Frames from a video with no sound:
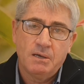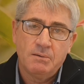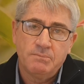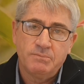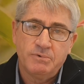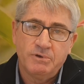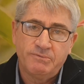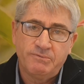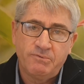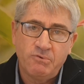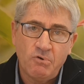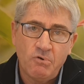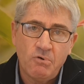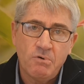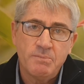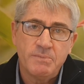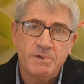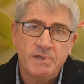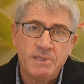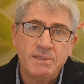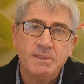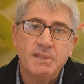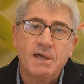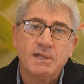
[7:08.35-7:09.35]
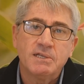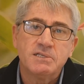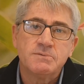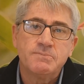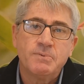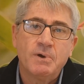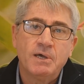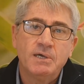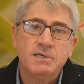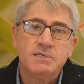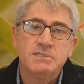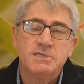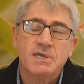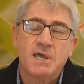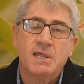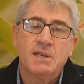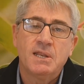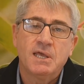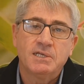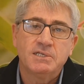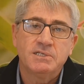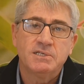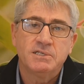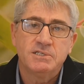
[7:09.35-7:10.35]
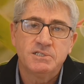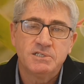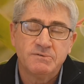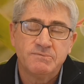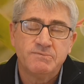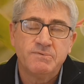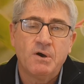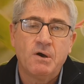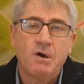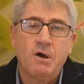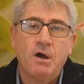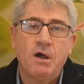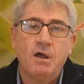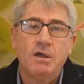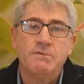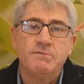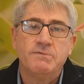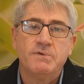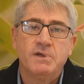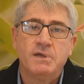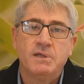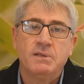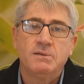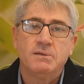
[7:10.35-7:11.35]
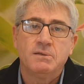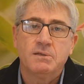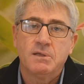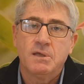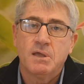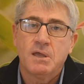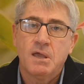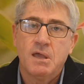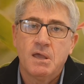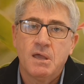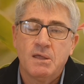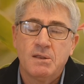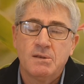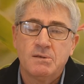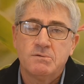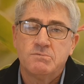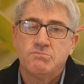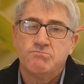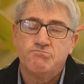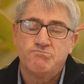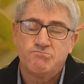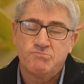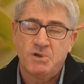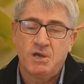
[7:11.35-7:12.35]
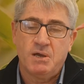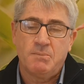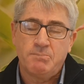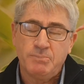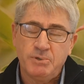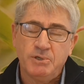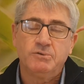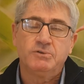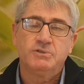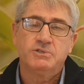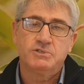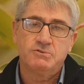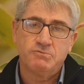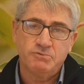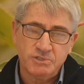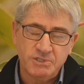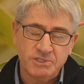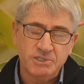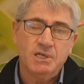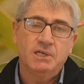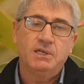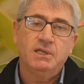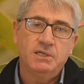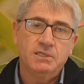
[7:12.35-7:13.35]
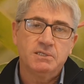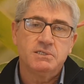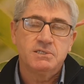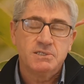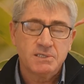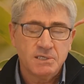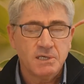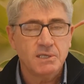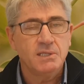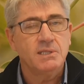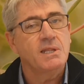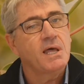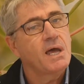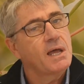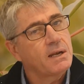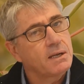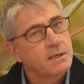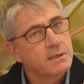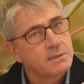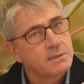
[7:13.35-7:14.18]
perform in that space and actually survive and build its resilience in that